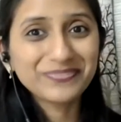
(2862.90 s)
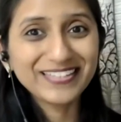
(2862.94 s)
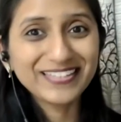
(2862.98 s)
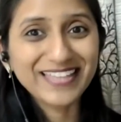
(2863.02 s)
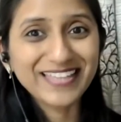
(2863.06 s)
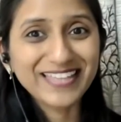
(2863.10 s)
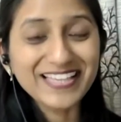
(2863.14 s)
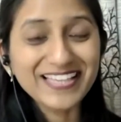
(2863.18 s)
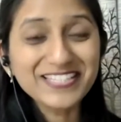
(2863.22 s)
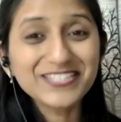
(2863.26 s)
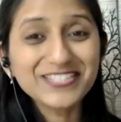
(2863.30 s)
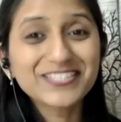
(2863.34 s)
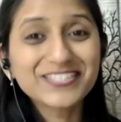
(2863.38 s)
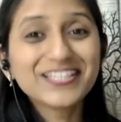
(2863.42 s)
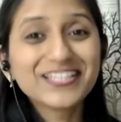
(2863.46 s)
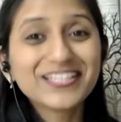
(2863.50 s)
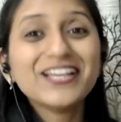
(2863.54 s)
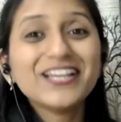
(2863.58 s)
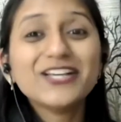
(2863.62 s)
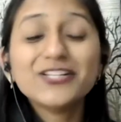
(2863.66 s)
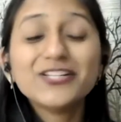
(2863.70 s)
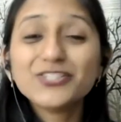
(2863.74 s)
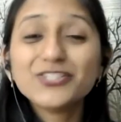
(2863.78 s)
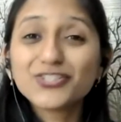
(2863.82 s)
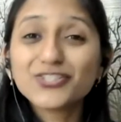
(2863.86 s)
Yes.
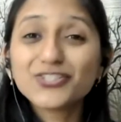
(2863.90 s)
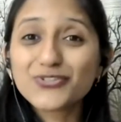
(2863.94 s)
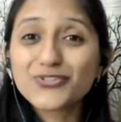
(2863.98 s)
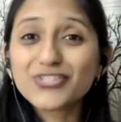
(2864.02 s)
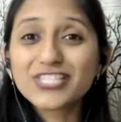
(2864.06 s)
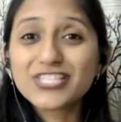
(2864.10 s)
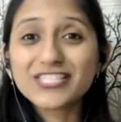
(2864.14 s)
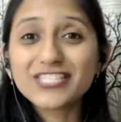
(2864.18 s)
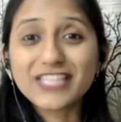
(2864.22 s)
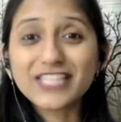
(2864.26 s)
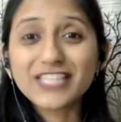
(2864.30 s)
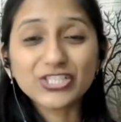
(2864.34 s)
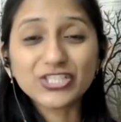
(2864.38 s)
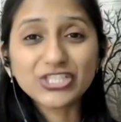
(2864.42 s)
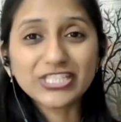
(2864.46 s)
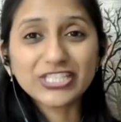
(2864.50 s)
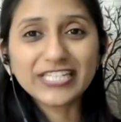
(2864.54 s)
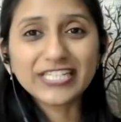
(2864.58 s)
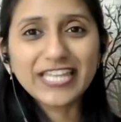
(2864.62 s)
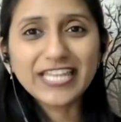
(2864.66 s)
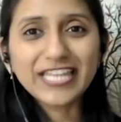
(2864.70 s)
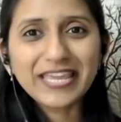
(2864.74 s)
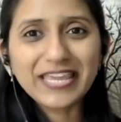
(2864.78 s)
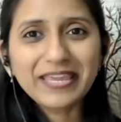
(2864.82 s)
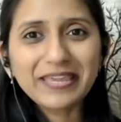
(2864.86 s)
Choose the
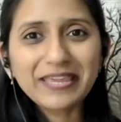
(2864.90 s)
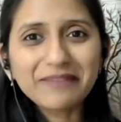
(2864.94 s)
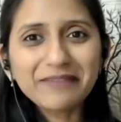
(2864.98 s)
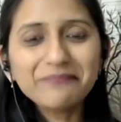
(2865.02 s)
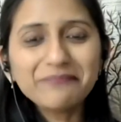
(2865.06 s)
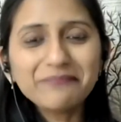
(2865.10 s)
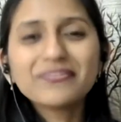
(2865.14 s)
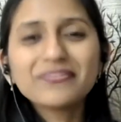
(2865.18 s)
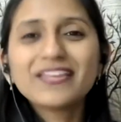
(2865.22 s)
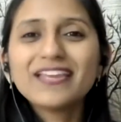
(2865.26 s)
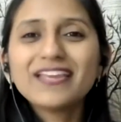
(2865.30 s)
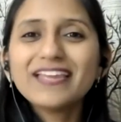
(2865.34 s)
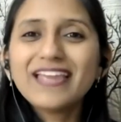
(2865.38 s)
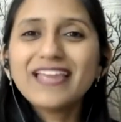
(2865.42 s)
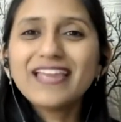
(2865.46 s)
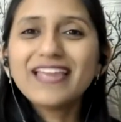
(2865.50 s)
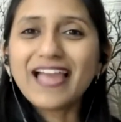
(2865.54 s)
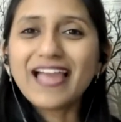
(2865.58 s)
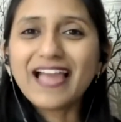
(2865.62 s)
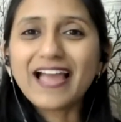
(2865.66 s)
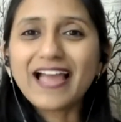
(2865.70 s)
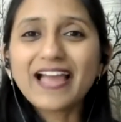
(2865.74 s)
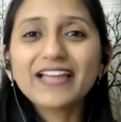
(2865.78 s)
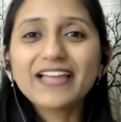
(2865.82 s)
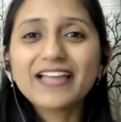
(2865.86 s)
session name
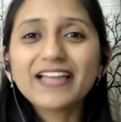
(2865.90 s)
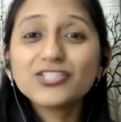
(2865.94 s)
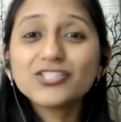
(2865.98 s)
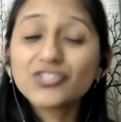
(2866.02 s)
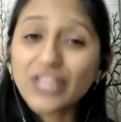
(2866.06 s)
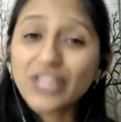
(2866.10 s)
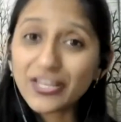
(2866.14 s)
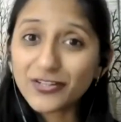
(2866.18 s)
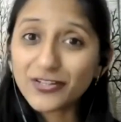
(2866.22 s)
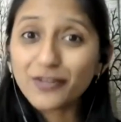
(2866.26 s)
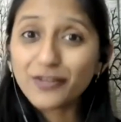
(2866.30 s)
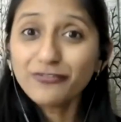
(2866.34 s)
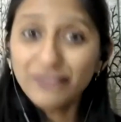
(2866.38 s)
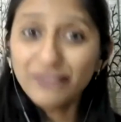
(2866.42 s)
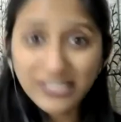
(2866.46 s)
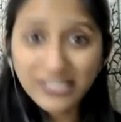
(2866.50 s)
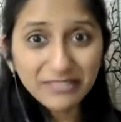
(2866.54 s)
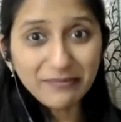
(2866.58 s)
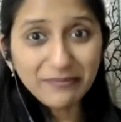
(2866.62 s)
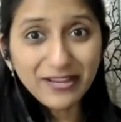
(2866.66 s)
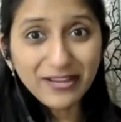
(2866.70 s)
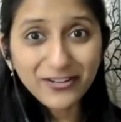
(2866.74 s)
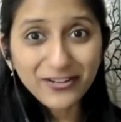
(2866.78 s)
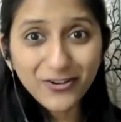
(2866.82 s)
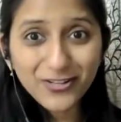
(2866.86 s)
and share your
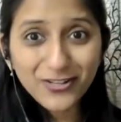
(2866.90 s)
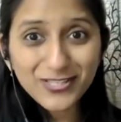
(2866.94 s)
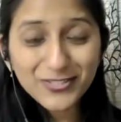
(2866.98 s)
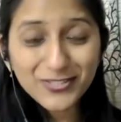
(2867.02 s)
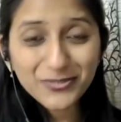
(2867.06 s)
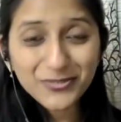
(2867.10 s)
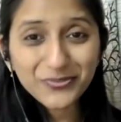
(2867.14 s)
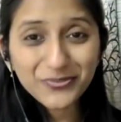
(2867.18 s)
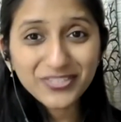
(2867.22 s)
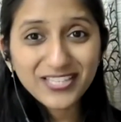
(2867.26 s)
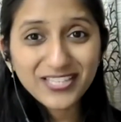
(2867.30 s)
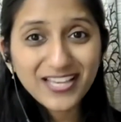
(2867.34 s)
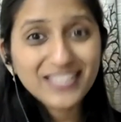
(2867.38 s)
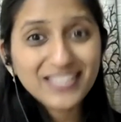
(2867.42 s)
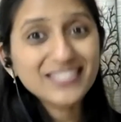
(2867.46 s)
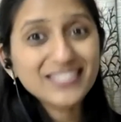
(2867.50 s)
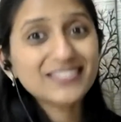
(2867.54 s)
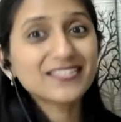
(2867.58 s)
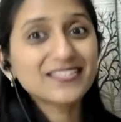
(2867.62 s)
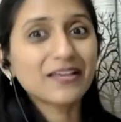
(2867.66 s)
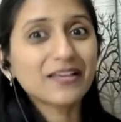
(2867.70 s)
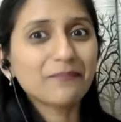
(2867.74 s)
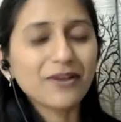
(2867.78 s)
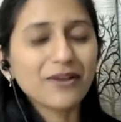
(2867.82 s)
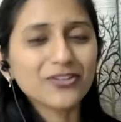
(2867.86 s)
feedback also with
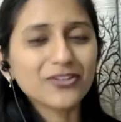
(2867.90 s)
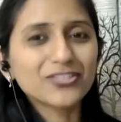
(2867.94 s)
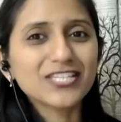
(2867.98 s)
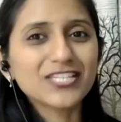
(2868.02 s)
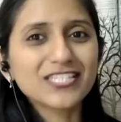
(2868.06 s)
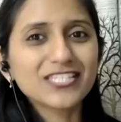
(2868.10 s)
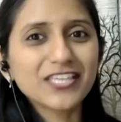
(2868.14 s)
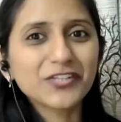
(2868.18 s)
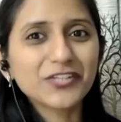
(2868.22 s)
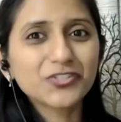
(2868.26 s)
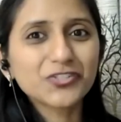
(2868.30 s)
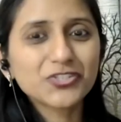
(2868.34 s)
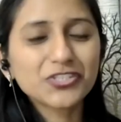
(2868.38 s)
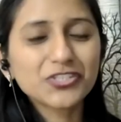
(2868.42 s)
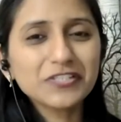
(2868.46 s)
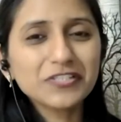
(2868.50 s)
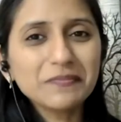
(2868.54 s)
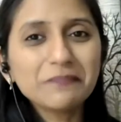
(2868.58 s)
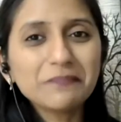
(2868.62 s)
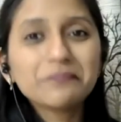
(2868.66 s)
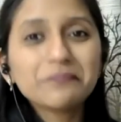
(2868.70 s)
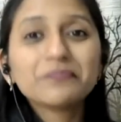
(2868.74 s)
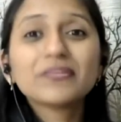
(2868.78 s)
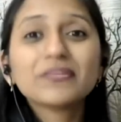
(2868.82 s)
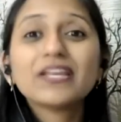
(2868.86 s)
us about the
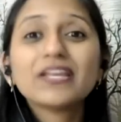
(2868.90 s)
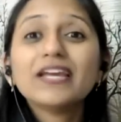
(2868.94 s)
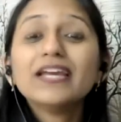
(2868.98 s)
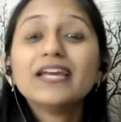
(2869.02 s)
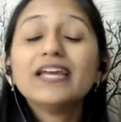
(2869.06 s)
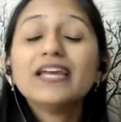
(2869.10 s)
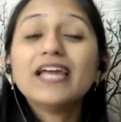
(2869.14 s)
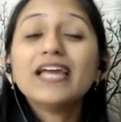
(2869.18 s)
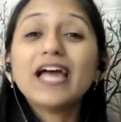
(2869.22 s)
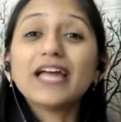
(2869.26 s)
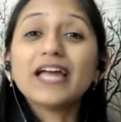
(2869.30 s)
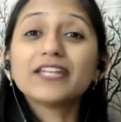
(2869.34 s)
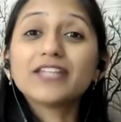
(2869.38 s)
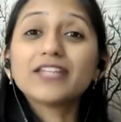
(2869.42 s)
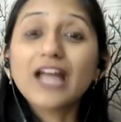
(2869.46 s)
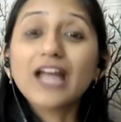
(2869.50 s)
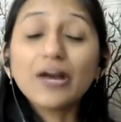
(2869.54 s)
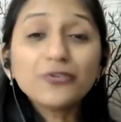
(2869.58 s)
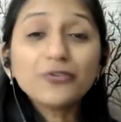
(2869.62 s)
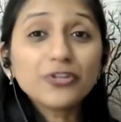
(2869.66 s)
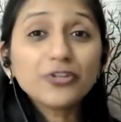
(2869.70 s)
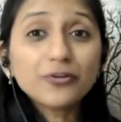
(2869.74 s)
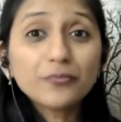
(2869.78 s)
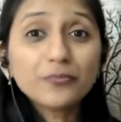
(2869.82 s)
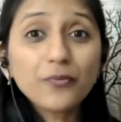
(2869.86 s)
session. And
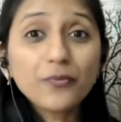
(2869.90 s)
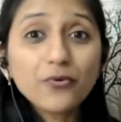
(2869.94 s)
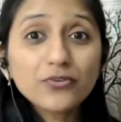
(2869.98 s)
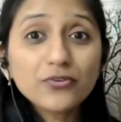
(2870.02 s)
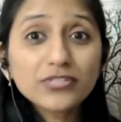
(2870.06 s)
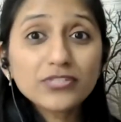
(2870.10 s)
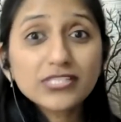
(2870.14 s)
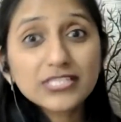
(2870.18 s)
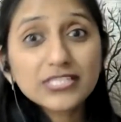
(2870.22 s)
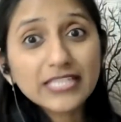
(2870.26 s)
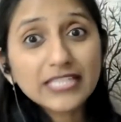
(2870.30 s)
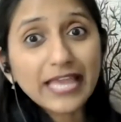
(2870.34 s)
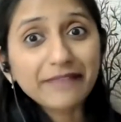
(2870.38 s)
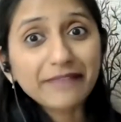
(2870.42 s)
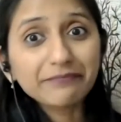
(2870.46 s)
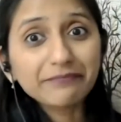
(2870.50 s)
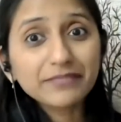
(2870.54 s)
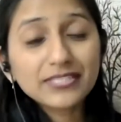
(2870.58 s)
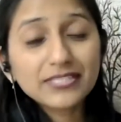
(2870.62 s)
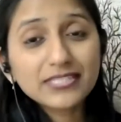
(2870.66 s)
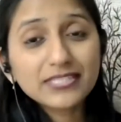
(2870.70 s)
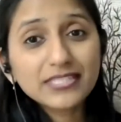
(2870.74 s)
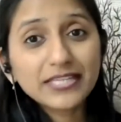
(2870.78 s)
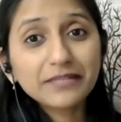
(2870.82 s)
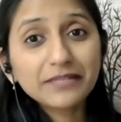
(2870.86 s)
now your posts can
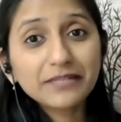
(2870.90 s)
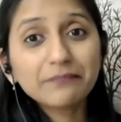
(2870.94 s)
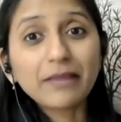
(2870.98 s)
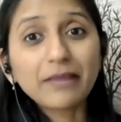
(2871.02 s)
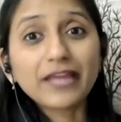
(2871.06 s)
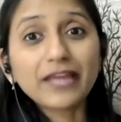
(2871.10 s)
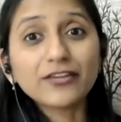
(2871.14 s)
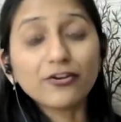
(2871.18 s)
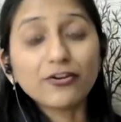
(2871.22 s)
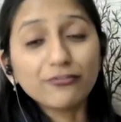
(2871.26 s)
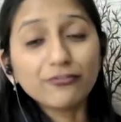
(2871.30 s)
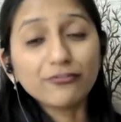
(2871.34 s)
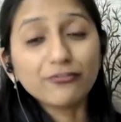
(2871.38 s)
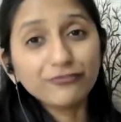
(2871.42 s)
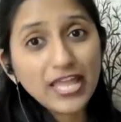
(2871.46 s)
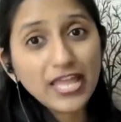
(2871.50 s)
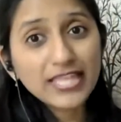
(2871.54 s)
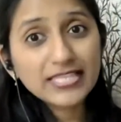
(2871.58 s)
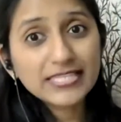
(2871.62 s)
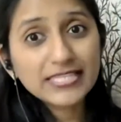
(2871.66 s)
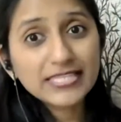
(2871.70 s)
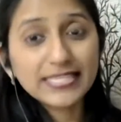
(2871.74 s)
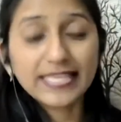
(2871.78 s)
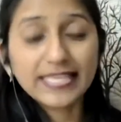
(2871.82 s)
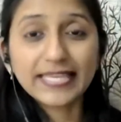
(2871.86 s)
be seen by your
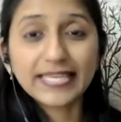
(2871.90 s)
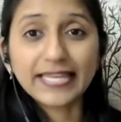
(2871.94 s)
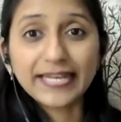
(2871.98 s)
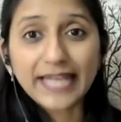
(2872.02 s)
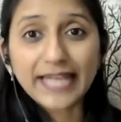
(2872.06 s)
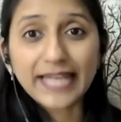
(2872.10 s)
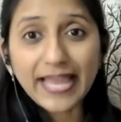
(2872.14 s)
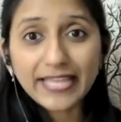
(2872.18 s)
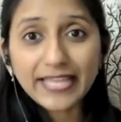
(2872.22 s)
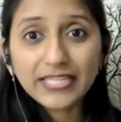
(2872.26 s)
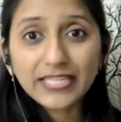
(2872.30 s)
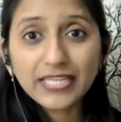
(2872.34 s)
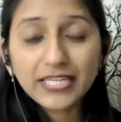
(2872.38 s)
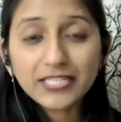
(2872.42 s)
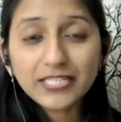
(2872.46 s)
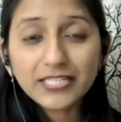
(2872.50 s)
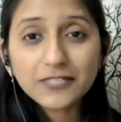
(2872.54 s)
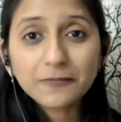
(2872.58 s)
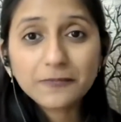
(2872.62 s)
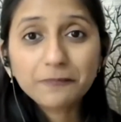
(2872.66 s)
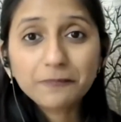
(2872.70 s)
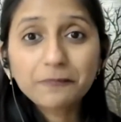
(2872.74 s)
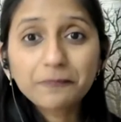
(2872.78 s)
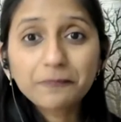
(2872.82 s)
friends. They can like it.